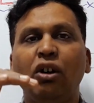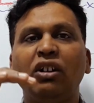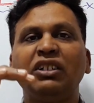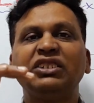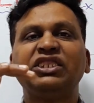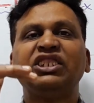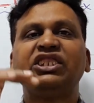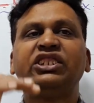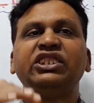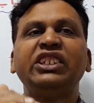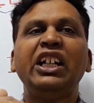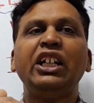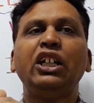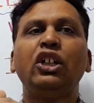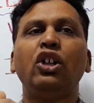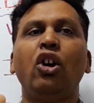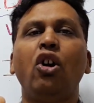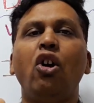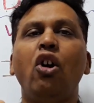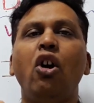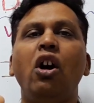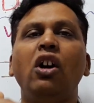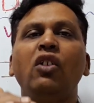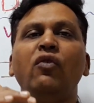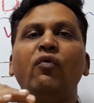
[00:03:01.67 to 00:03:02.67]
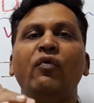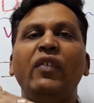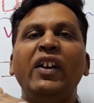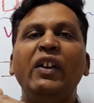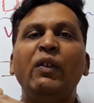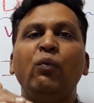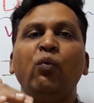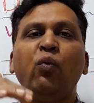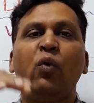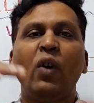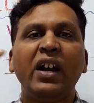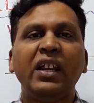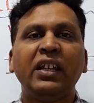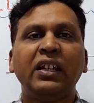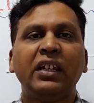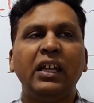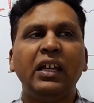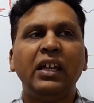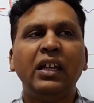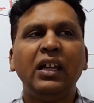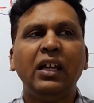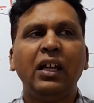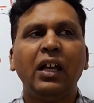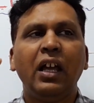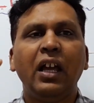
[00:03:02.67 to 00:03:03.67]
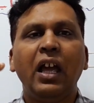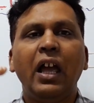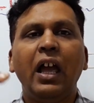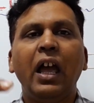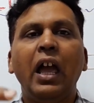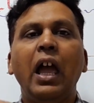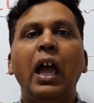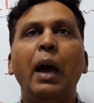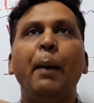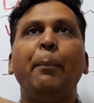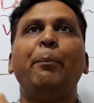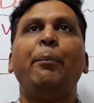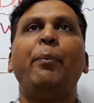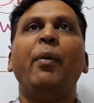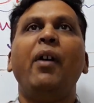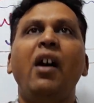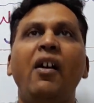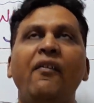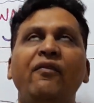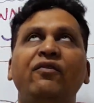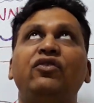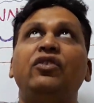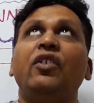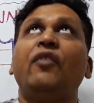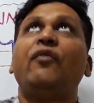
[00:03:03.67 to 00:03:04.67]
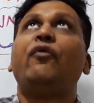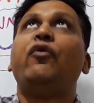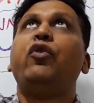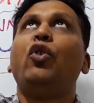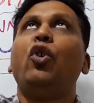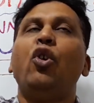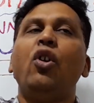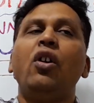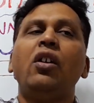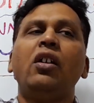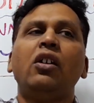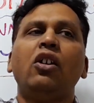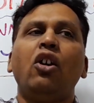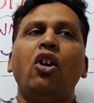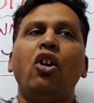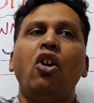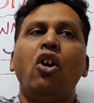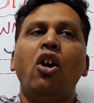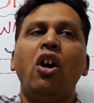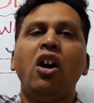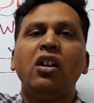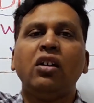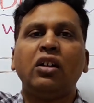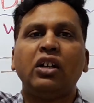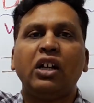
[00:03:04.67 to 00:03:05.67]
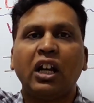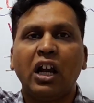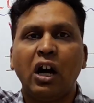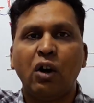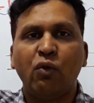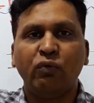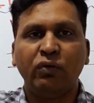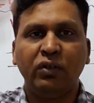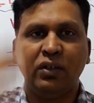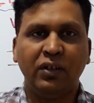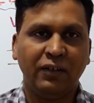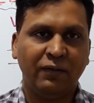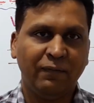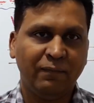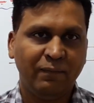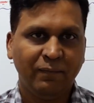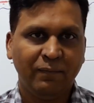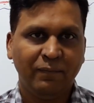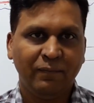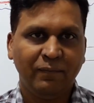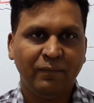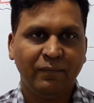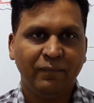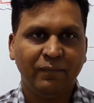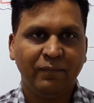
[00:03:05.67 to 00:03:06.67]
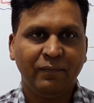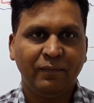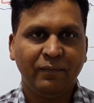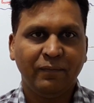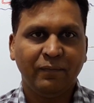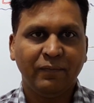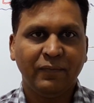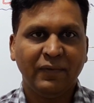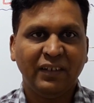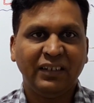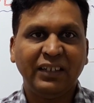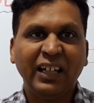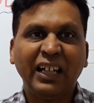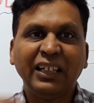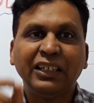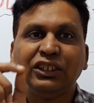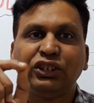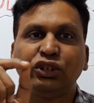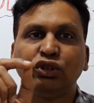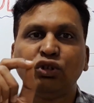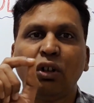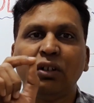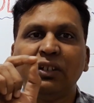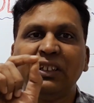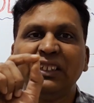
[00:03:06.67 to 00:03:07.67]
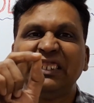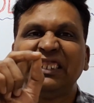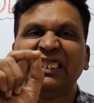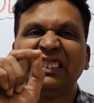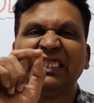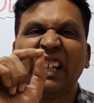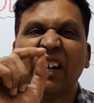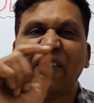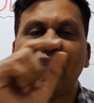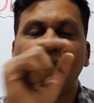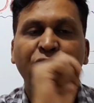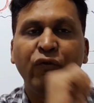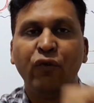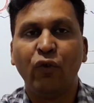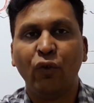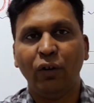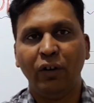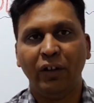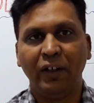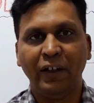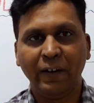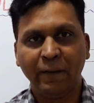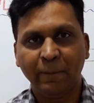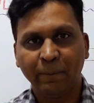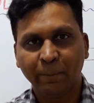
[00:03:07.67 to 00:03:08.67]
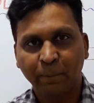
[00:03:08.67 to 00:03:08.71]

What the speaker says: or sit on when working above the floor or ground. That is called scaffold.